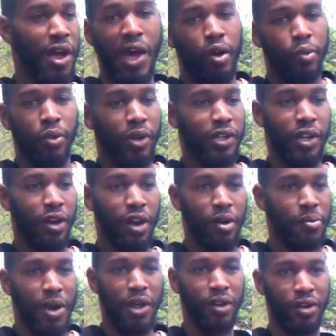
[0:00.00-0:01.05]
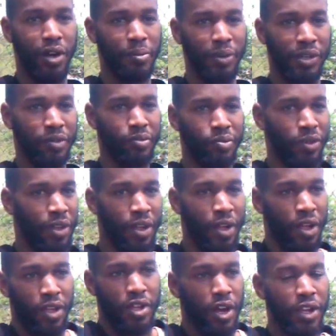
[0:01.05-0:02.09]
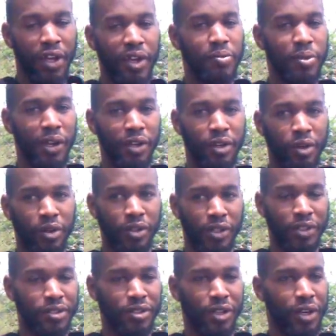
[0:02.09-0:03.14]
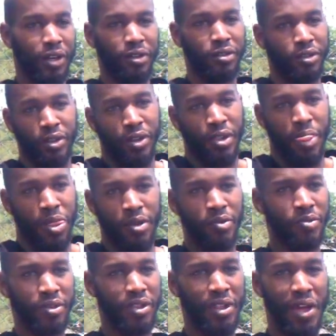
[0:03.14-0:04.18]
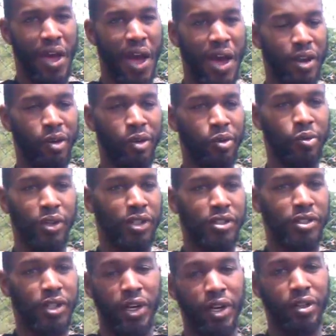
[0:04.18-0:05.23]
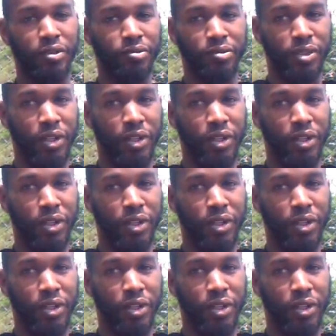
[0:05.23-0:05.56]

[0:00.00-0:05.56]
I don't want their help at all y'all ain't been doing it, so I don't want your help.